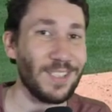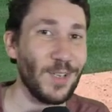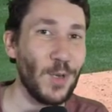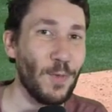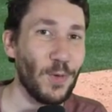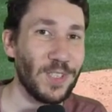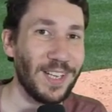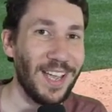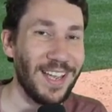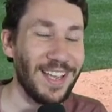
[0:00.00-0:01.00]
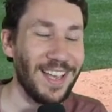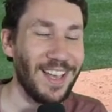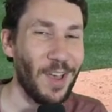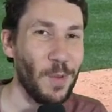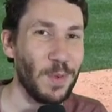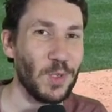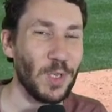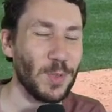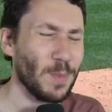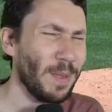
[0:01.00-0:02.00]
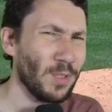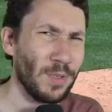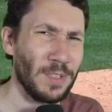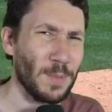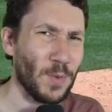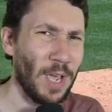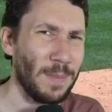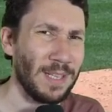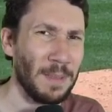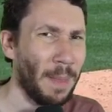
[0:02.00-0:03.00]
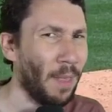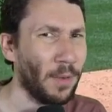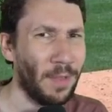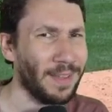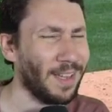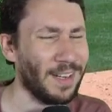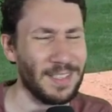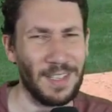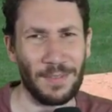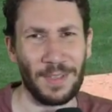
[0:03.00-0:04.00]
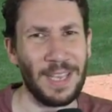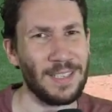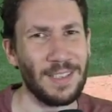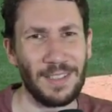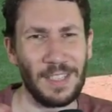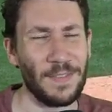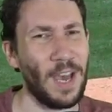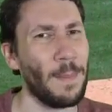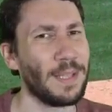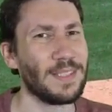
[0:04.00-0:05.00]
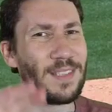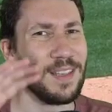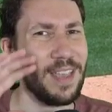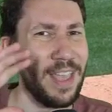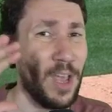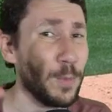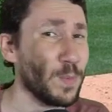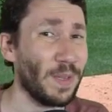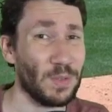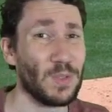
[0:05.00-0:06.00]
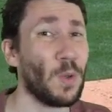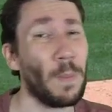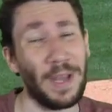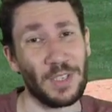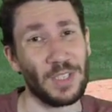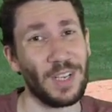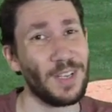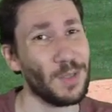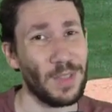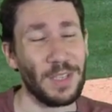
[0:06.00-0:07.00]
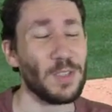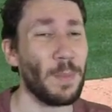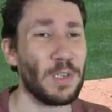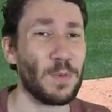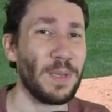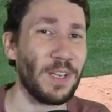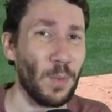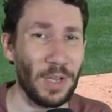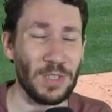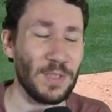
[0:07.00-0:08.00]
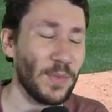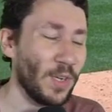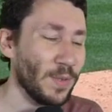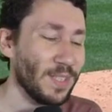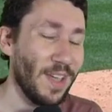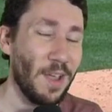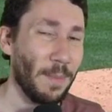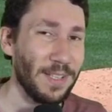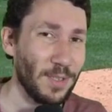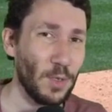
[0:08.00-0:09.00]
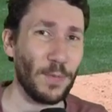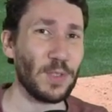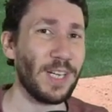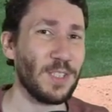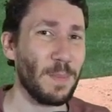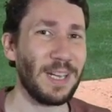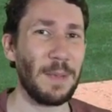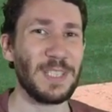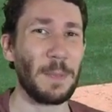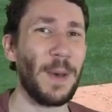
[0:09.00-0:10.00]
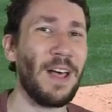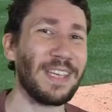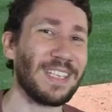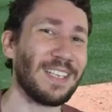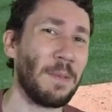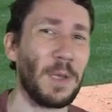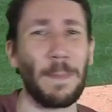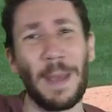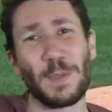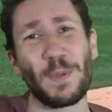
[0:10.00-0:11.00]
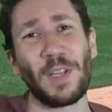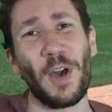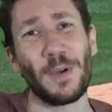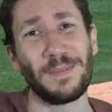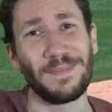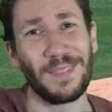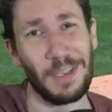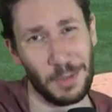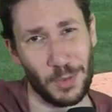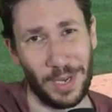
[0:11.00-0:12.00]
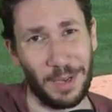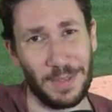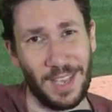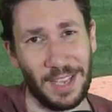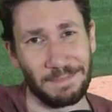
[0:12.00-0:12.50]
going to do it for today. I hope you enjoyed this one. Make sure you subscribe and hit the bell and all that kind of stuff. Like, leave comments. It helps me out so much. So thanks so much for being here watching these videos. But that's going to do it for today. So my name is Nick Pollack, and may your bats below, and you strike outside.